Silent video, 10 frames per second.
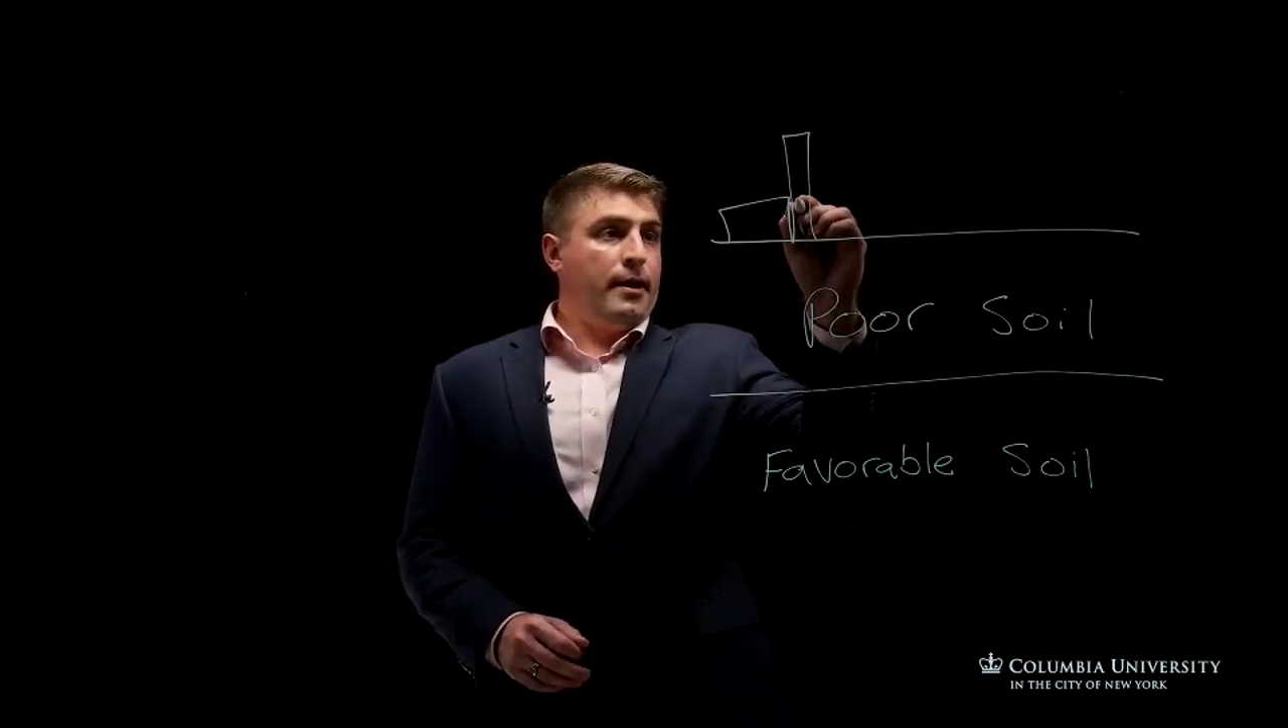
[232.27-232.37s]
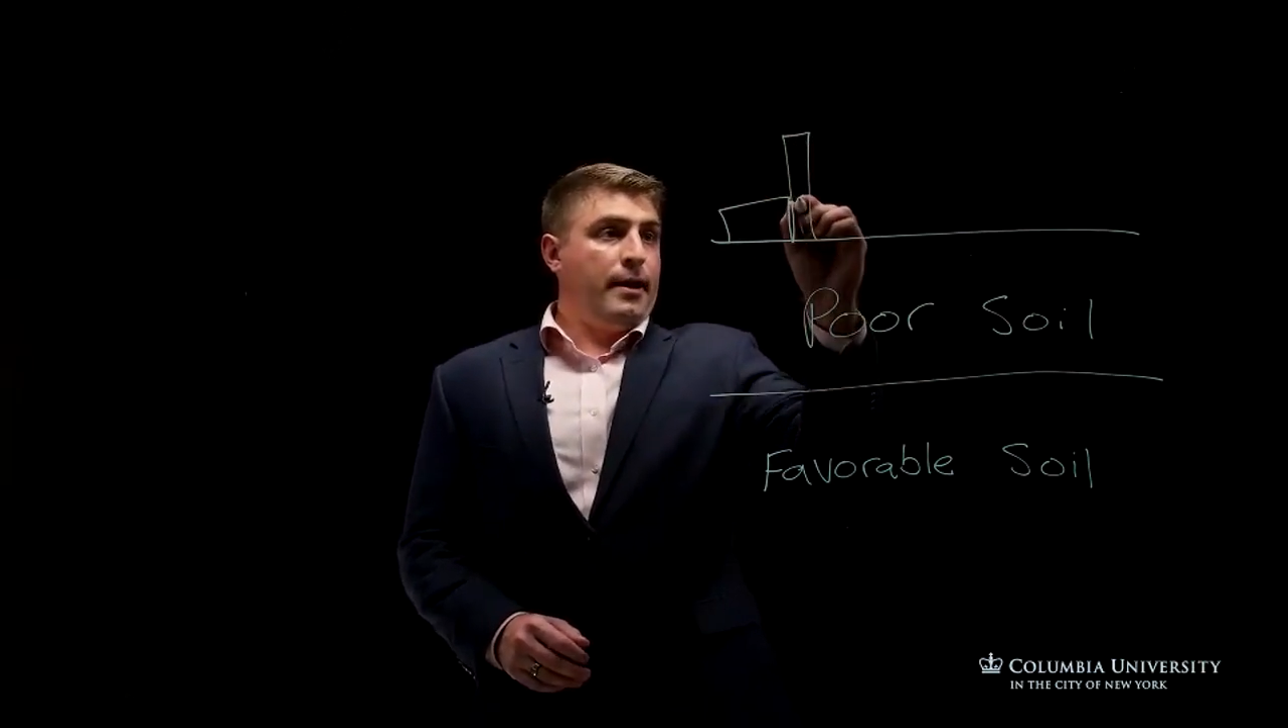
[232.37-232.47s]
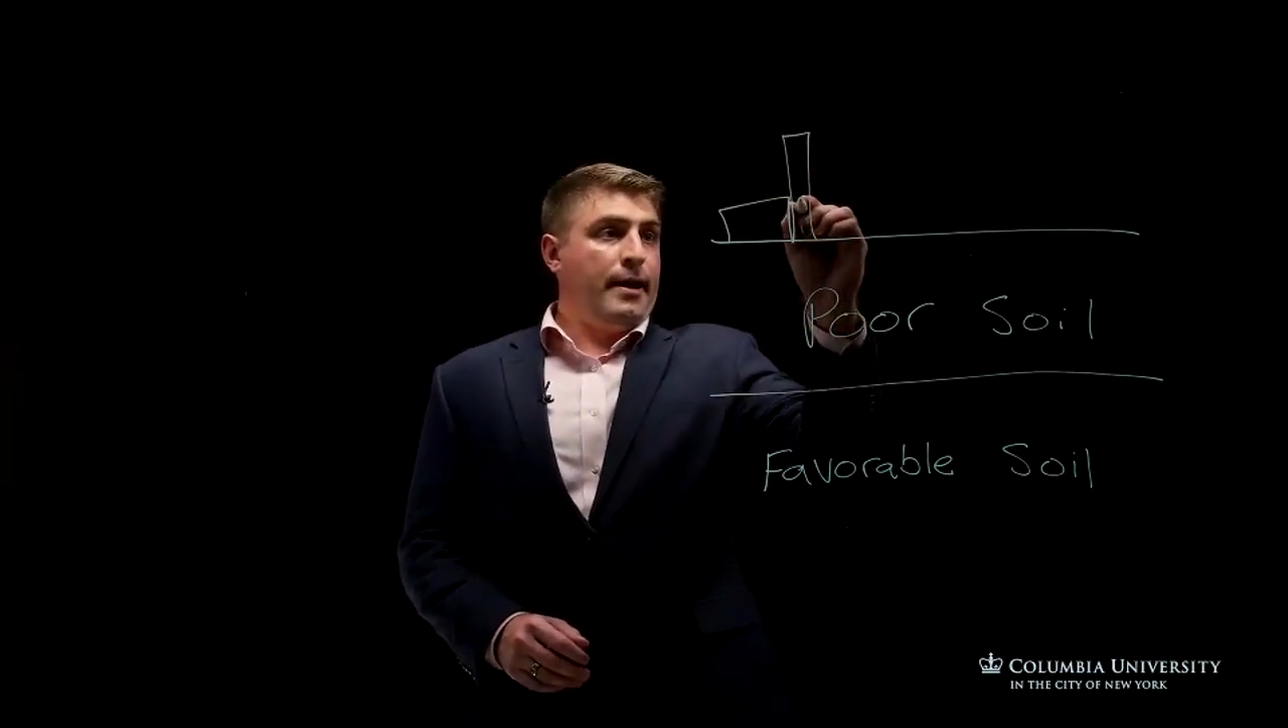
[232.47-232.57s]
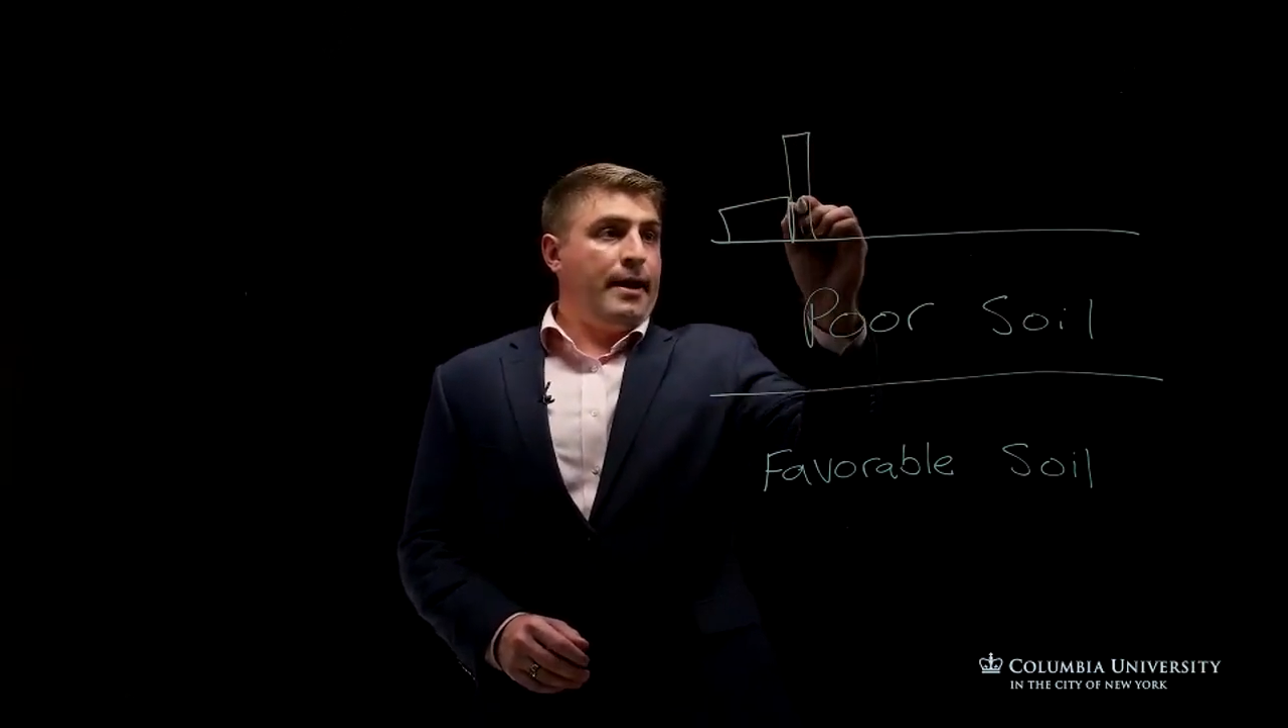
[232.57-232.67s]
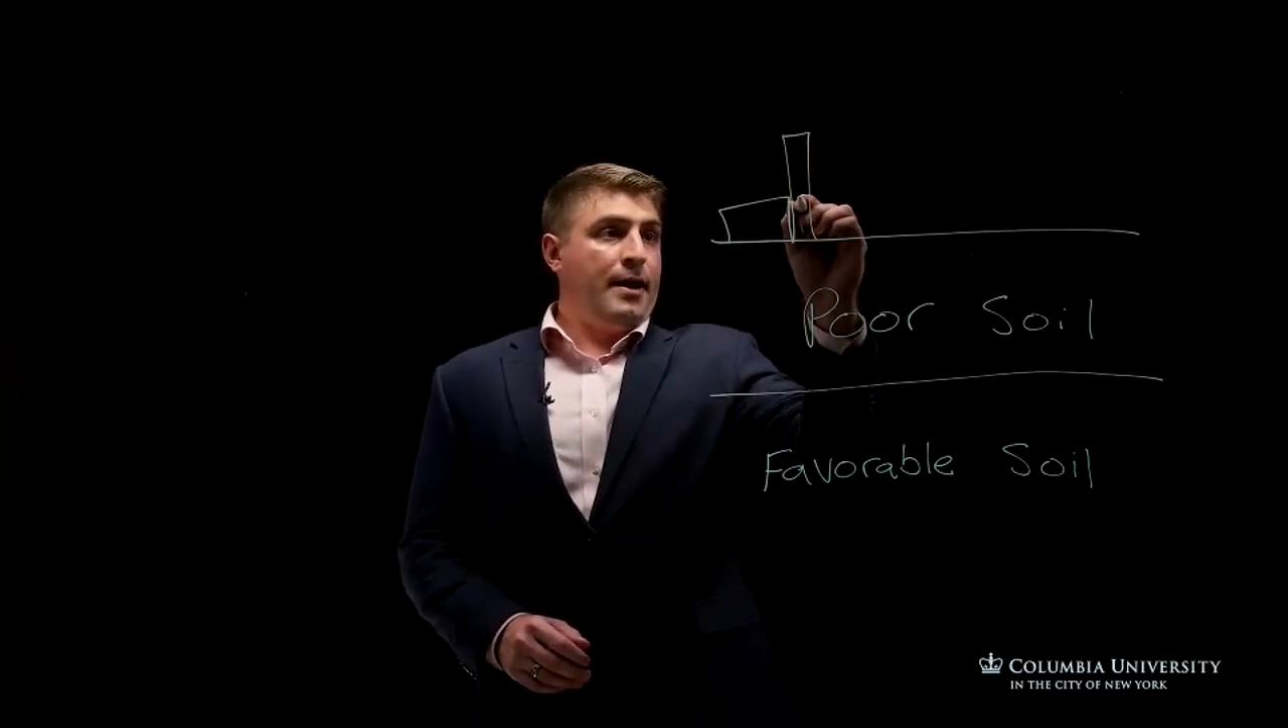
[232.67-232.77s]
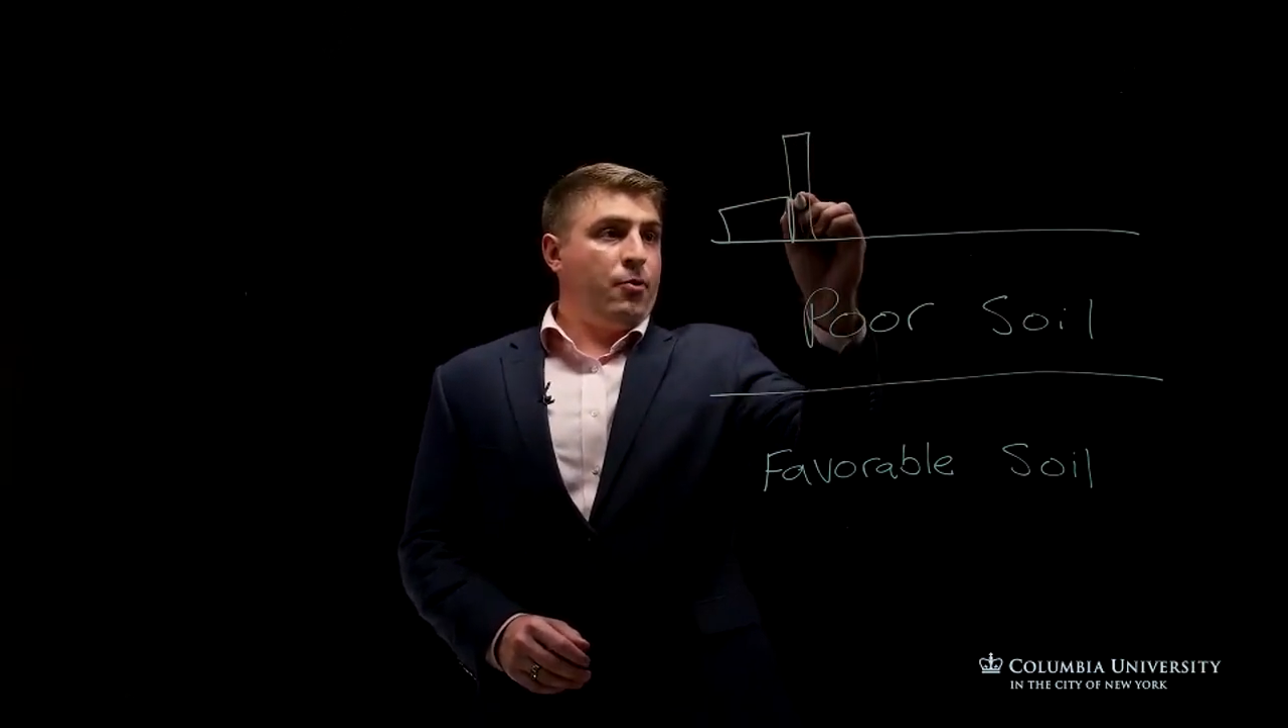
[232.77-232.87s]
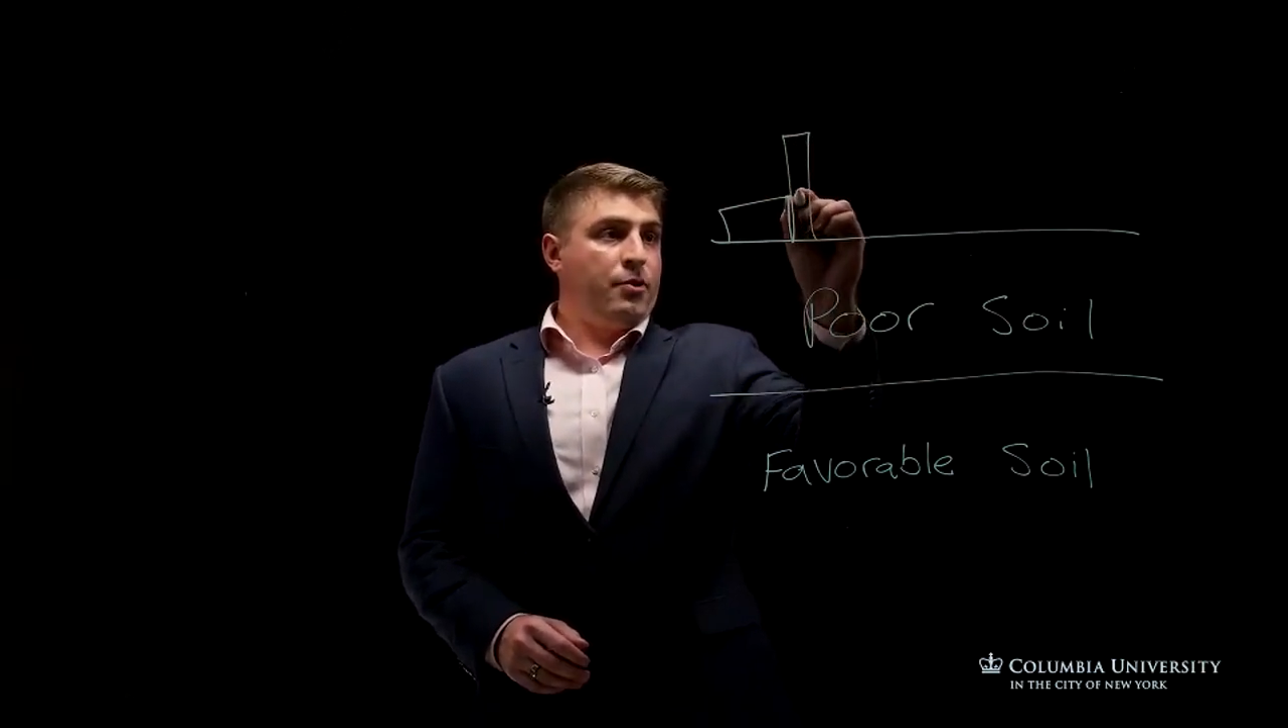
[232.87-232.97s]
hammer